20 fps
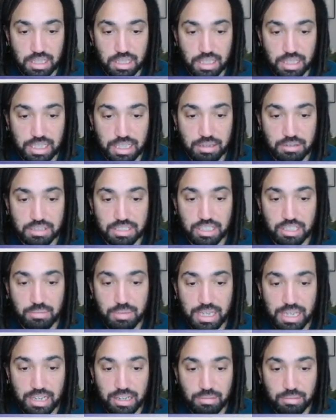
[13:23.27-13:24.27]
And that will tell
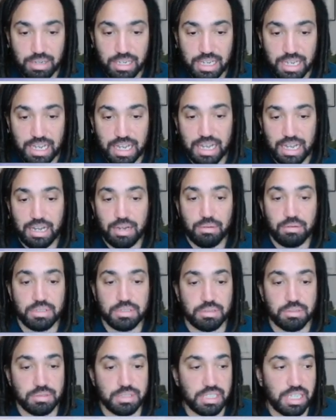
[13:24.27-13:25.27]
me how many
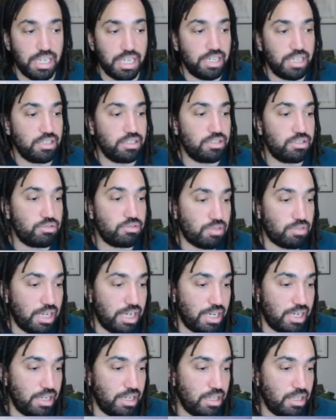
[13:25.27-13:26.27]
hours it will take to
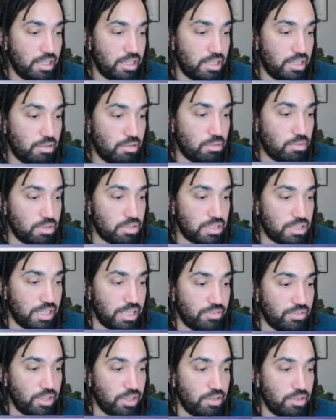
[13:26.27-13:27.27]
drain what's
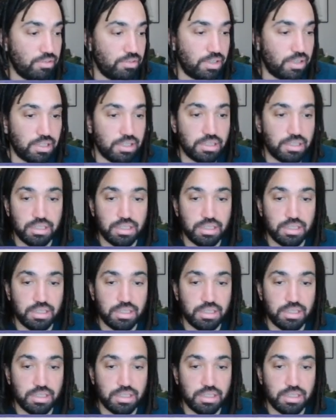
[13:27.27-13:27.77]
left over.